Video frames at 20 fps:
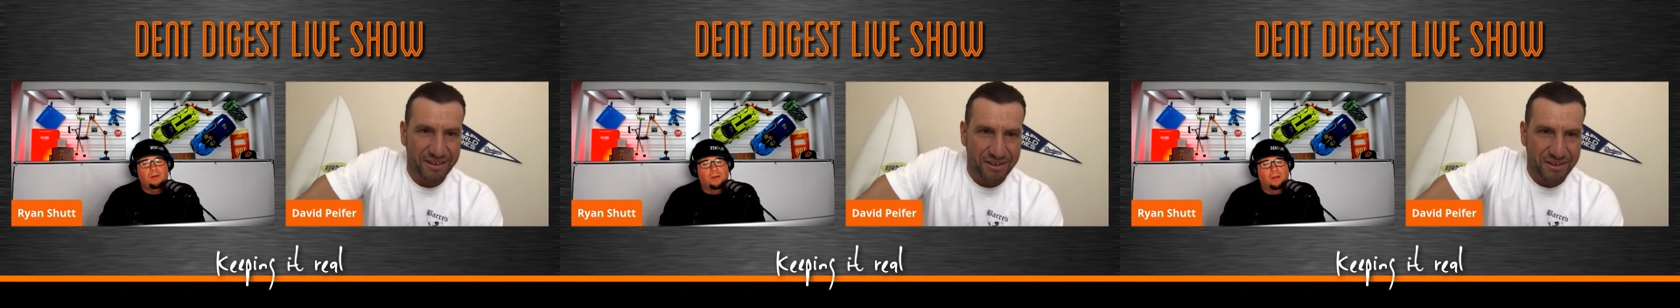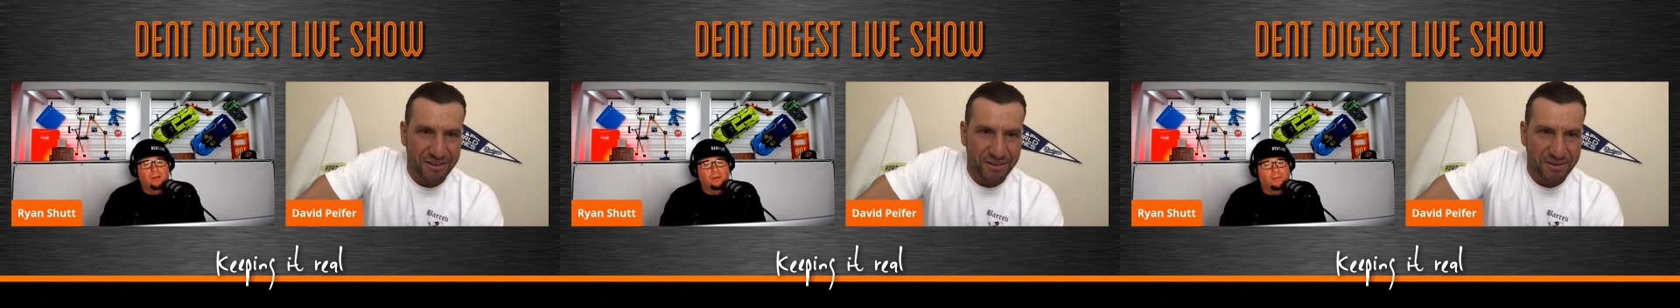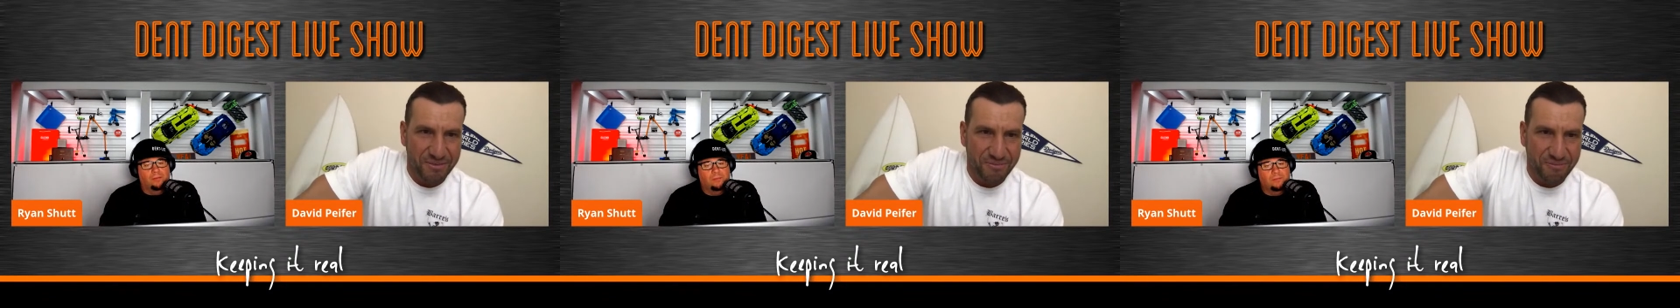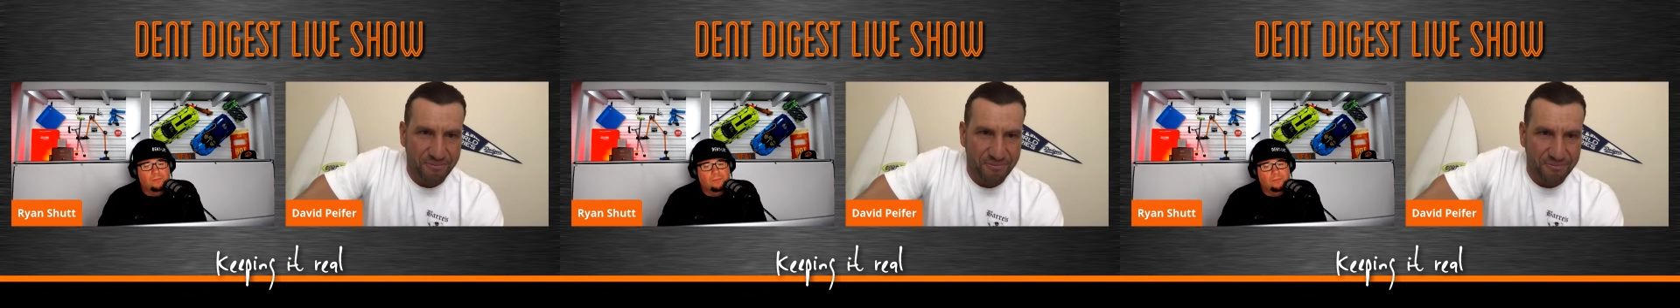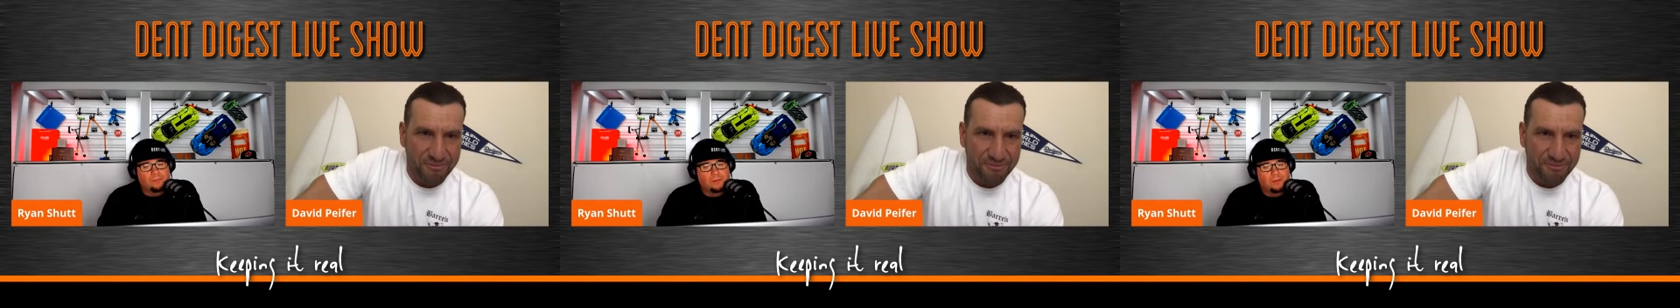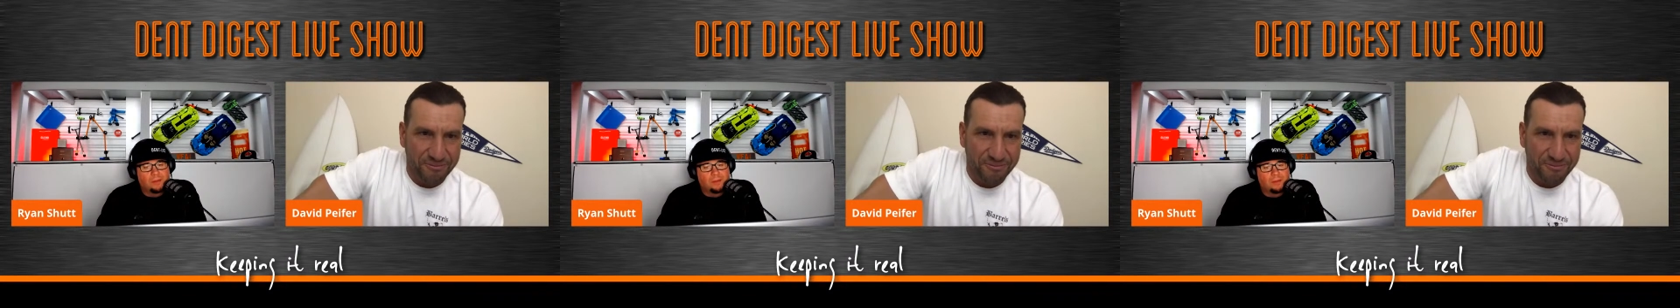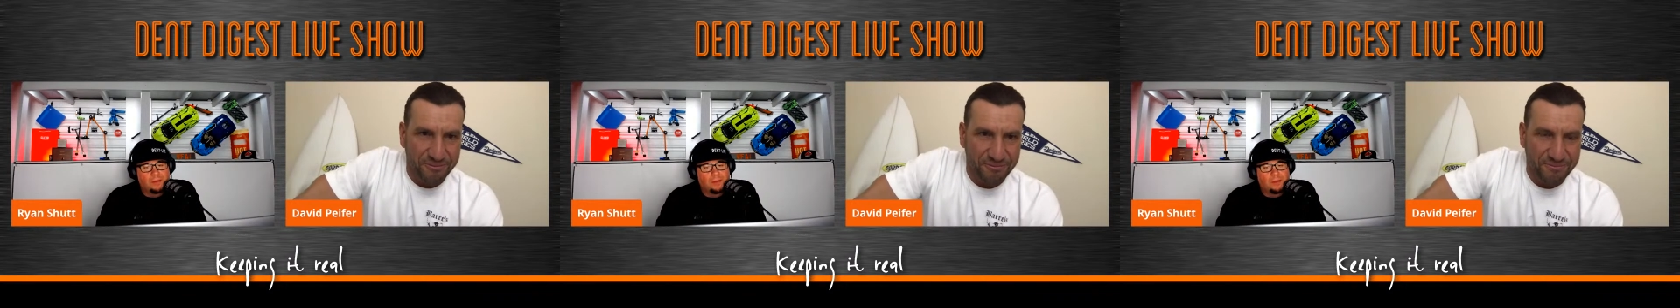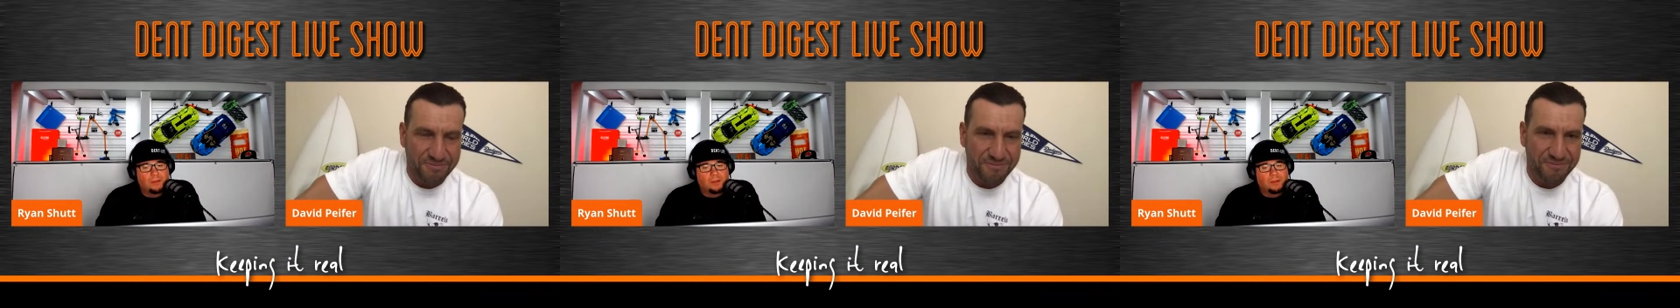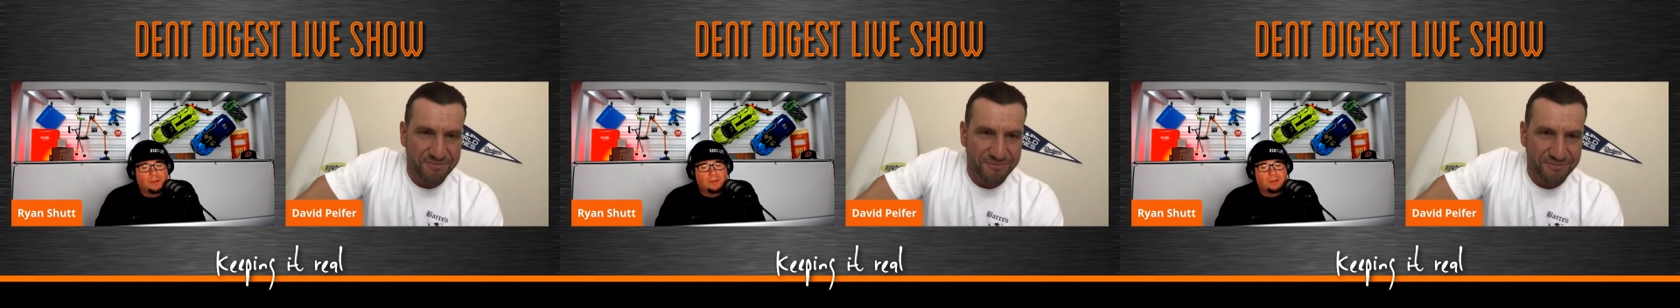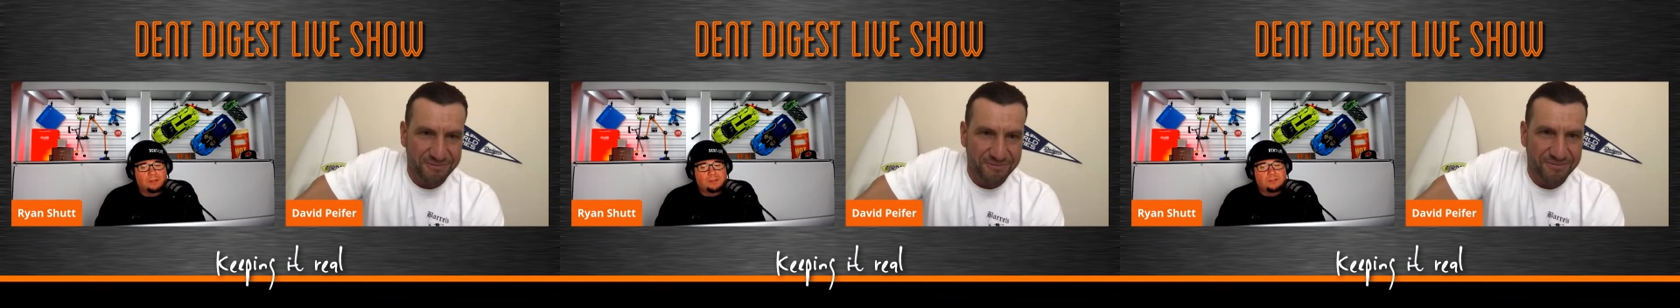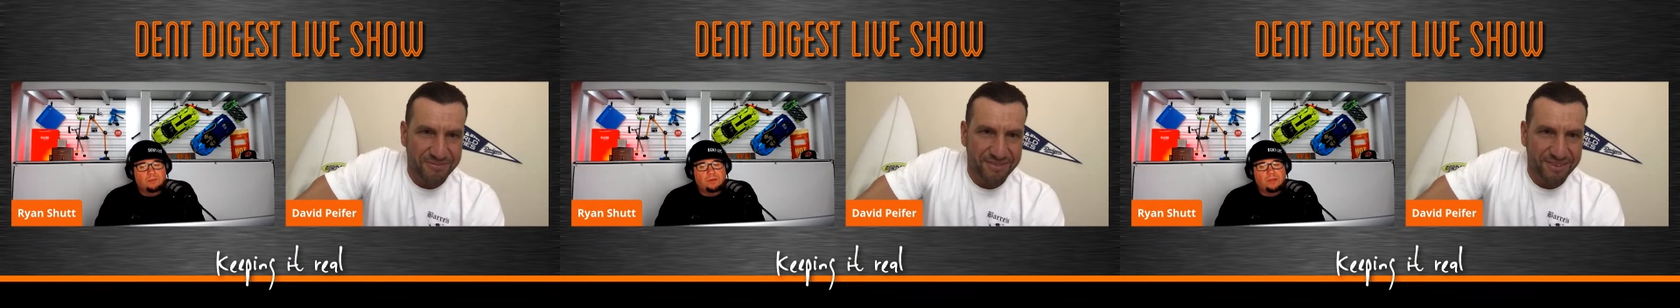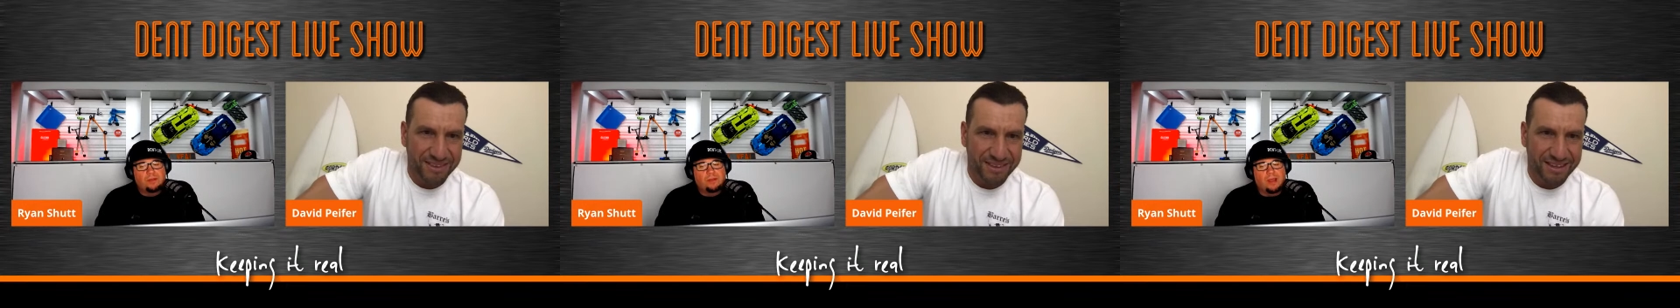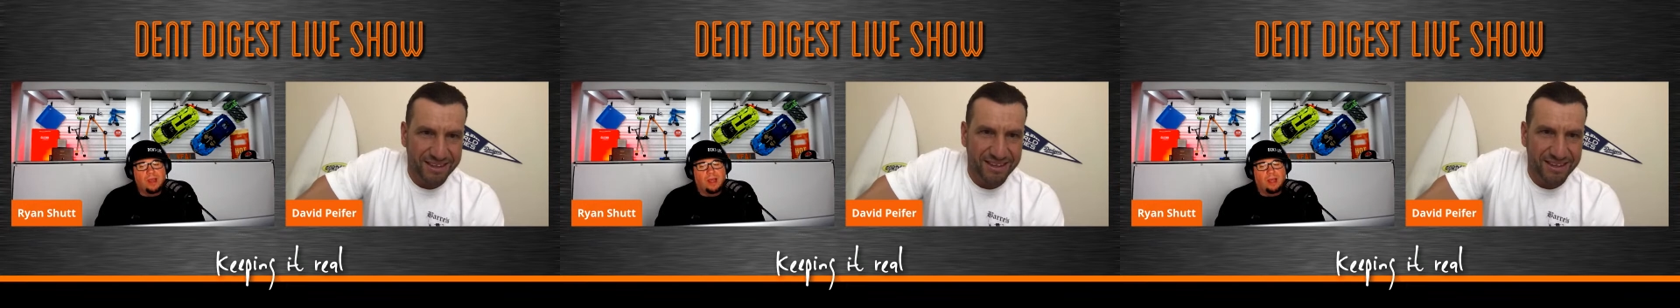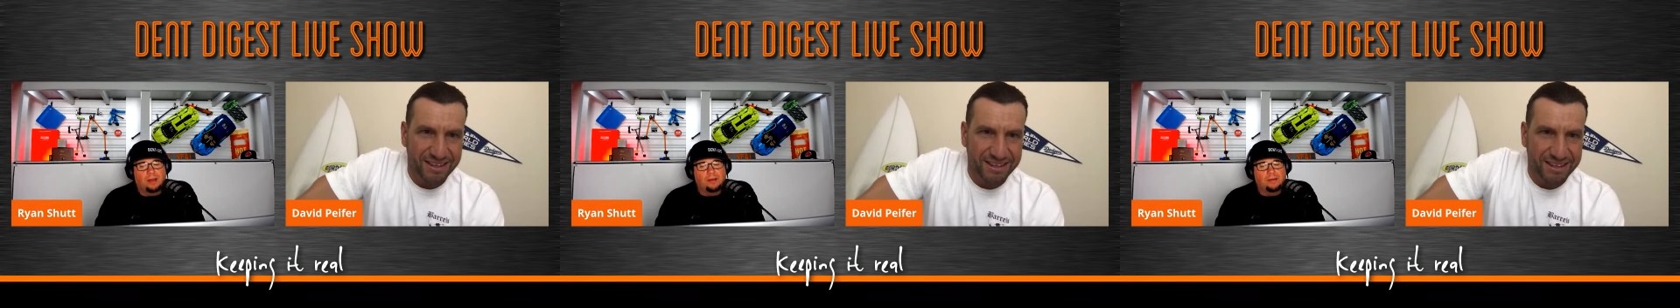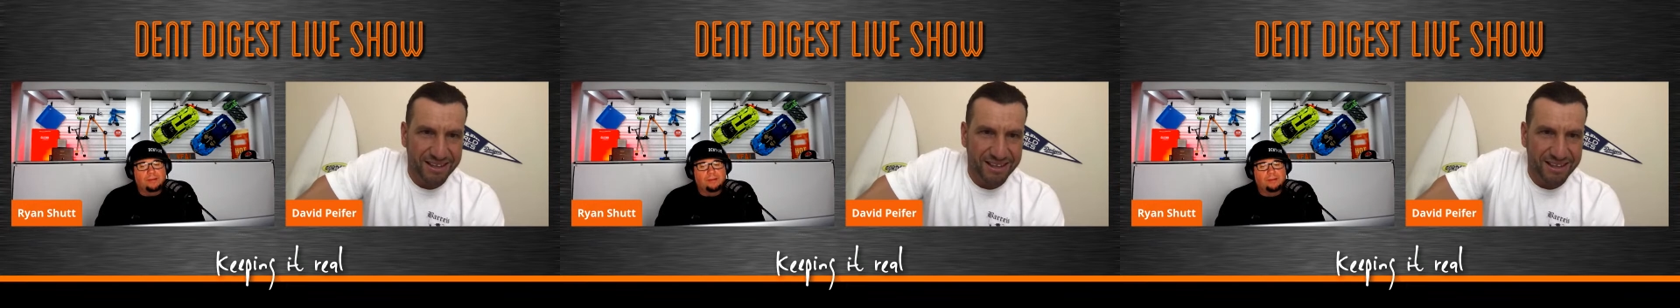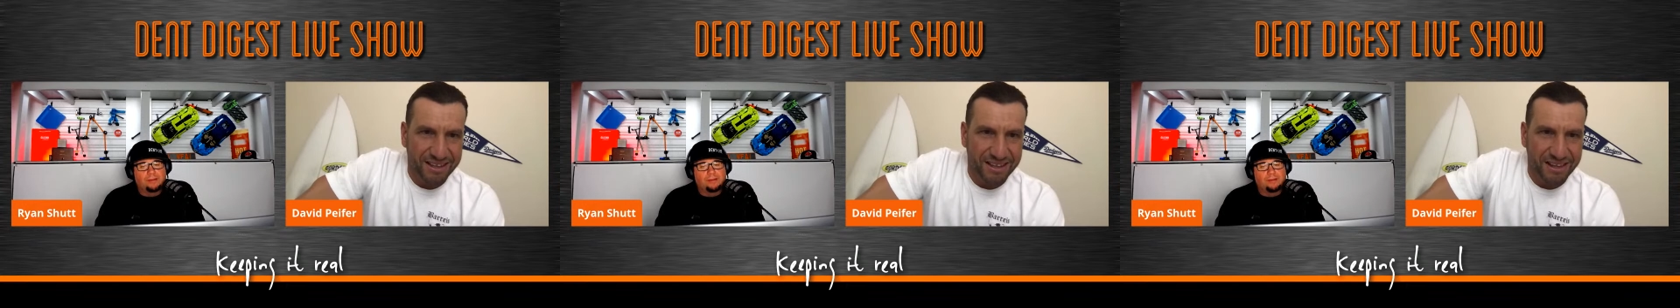don't know. So what do you got?